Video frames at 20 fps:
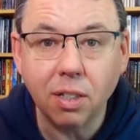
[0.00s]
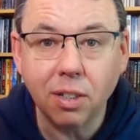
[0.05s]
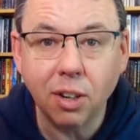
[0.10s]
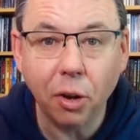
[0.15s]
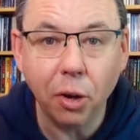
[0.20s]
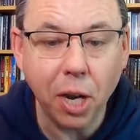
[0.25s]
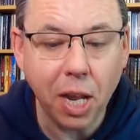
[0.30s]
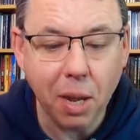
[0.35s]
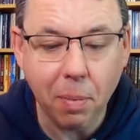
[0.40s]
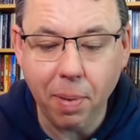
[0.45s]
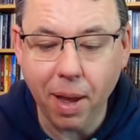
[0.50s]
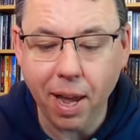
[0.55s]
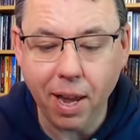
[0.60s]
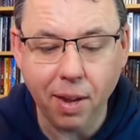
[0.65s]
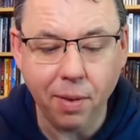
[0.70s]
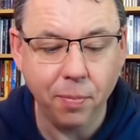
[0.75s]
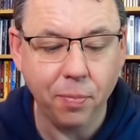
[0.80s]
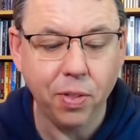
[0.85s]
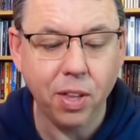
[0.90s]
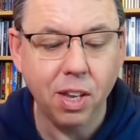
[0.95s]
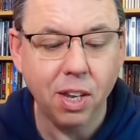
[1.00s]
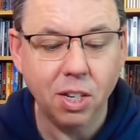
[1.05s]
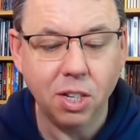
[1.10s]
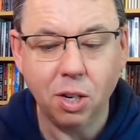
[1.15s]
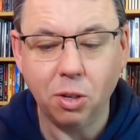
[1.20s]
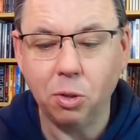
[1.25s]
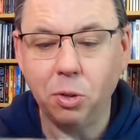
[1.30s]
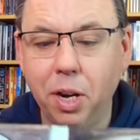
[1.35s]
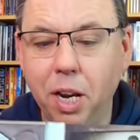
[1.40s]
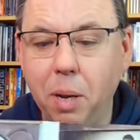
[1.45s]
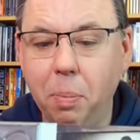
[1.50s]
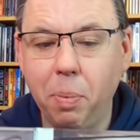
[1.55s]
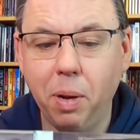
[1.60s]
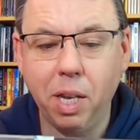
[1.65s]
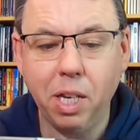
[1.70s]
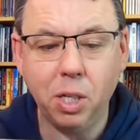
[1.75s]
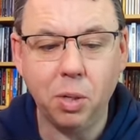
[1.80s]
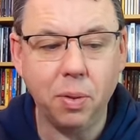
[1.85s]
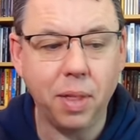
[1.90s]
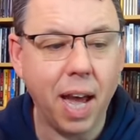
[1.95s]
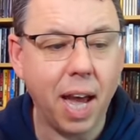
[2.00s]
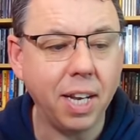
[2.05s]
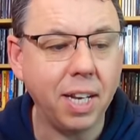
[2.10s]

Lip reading: on eBay, so I was really pleased with that.